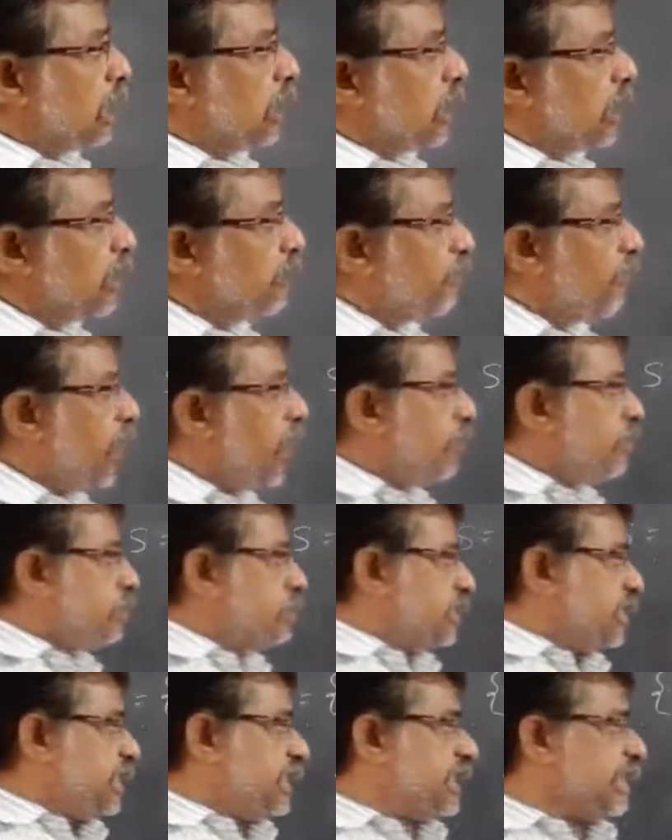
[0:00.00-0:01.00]
if I
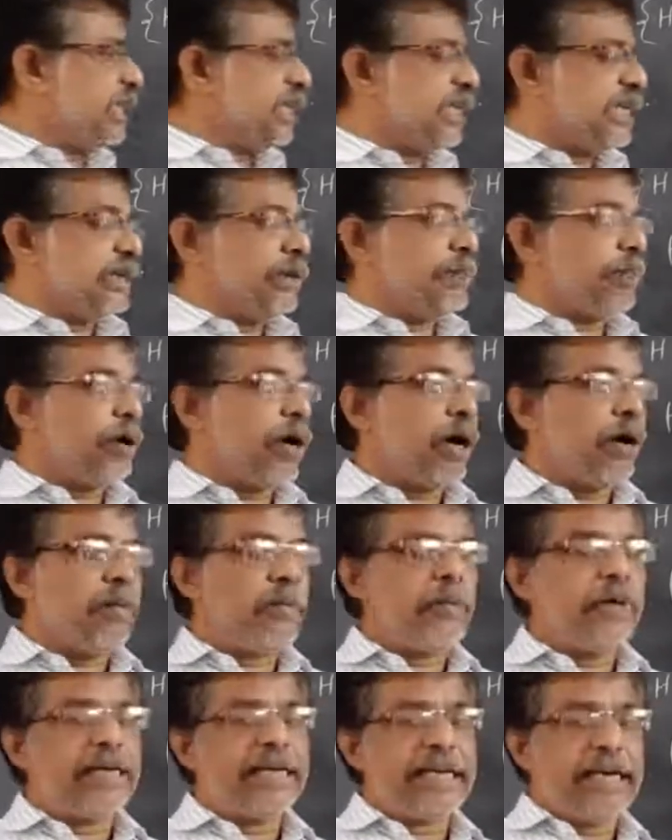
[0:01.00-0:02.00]
am thinking probability